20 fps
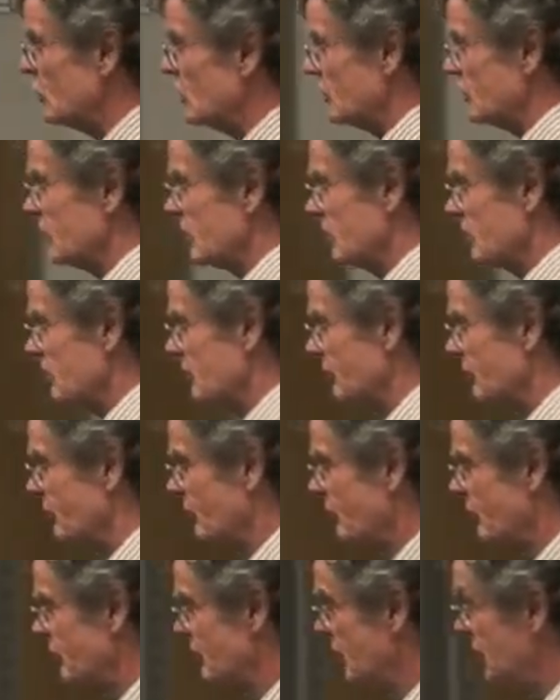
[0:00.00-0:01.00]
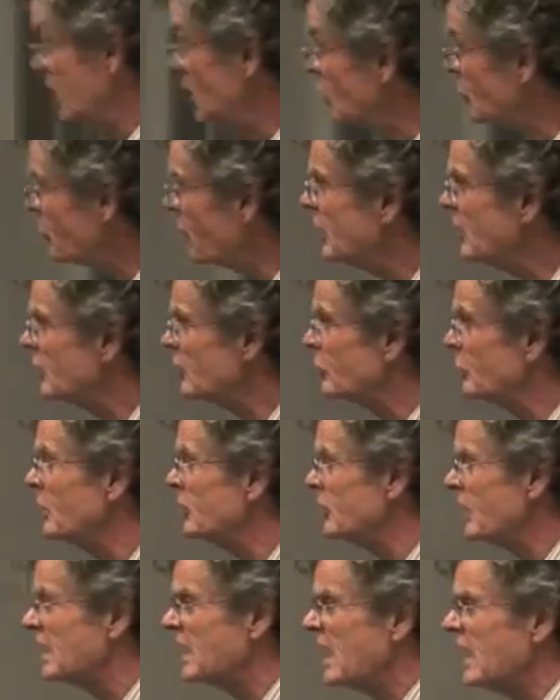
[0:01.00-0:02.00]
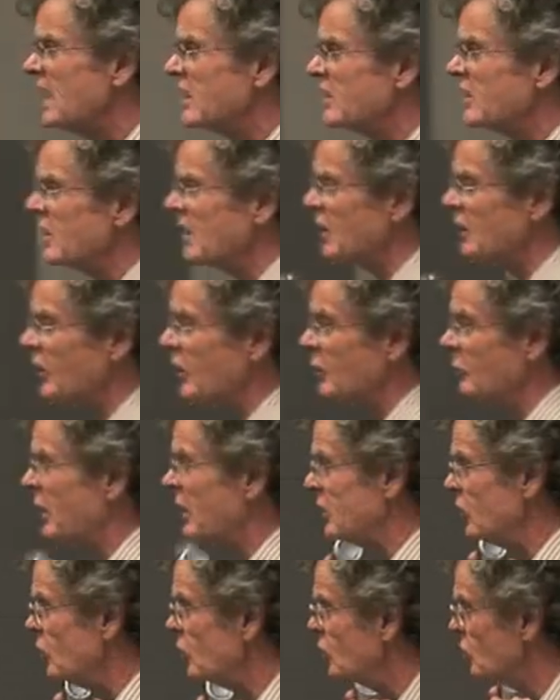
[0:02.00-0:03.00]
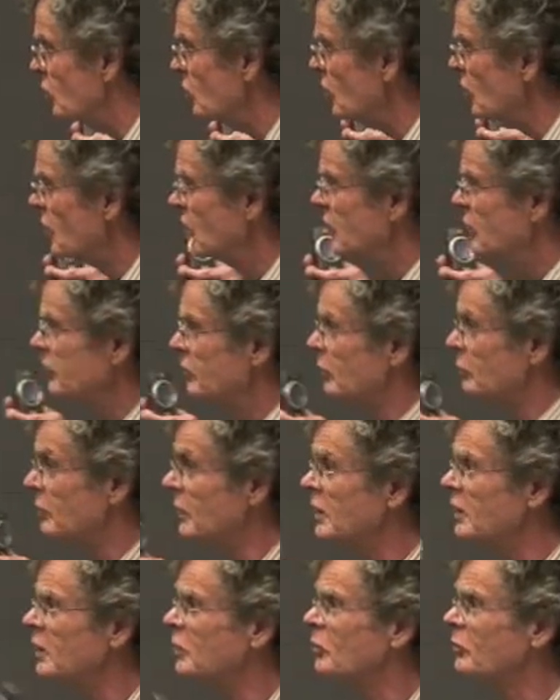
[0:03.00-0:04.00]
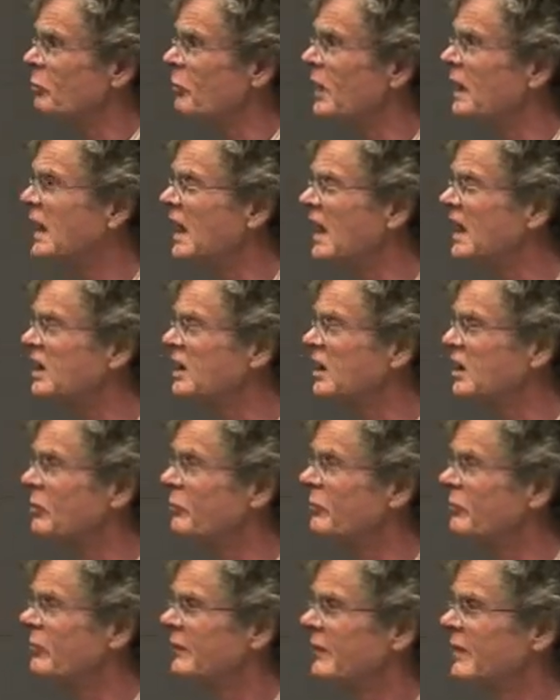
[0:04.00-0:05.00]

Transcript: risk. I mean, independence means I can't tell anything about you from knowing what my outcome.